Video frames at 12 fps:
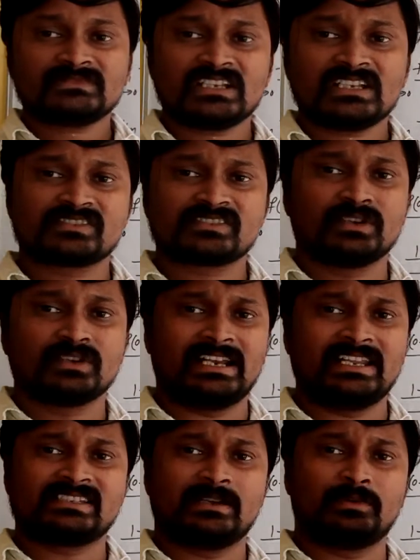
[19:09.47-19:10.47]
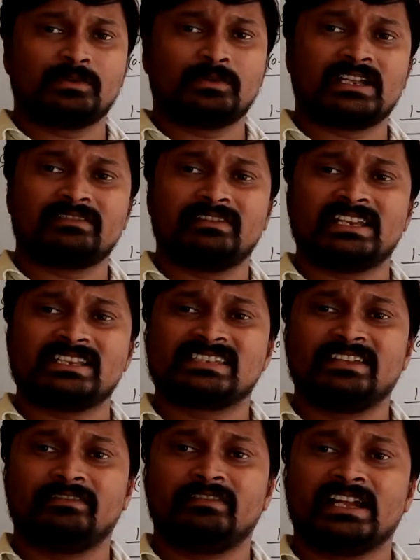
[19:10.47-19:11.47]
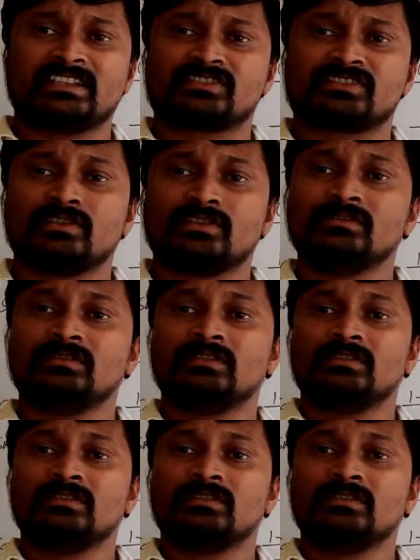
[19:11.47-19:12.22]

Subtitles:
So that is about that. Where is Divyanshu?